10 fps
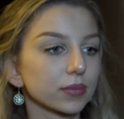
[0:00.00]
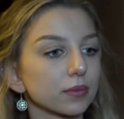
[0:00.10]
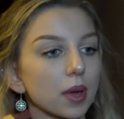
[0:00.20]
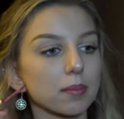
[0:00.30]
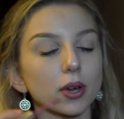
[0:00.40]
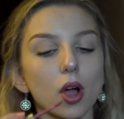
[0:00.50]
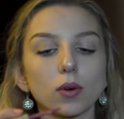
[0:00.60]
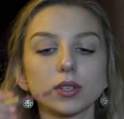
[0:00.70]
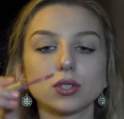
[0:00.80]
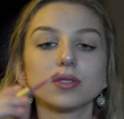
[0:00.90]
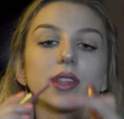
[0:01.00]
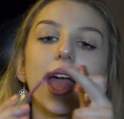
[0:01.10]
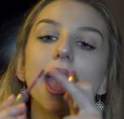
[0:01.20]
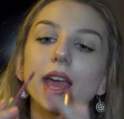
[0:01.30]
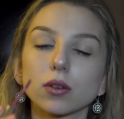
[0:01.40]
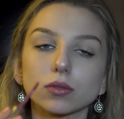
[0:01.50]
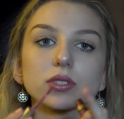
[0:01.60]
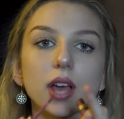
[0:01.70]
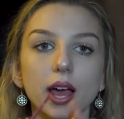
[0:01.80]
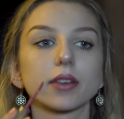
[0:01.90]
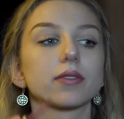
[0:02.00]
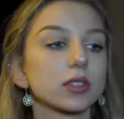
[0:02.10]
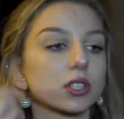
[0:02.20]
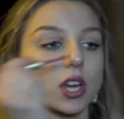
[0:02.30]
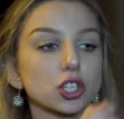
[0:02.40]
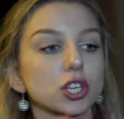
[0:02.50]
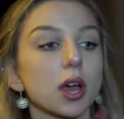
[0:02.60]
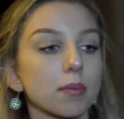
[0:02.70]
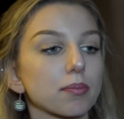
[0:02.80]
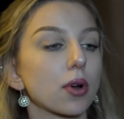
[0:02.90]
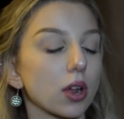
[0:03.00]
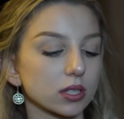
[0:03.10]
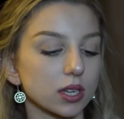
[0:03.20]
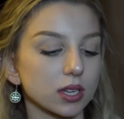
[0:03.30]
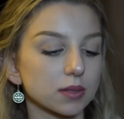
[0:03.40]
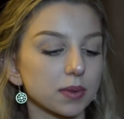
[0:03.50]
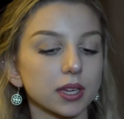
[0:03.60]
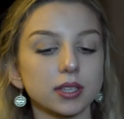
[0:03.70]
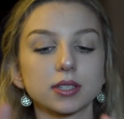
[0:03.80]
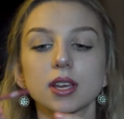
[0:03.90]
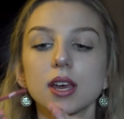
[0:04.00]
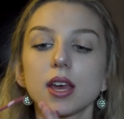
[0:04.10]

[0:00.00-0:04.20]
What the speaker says: Remember, always use the angle side for the touching up process, because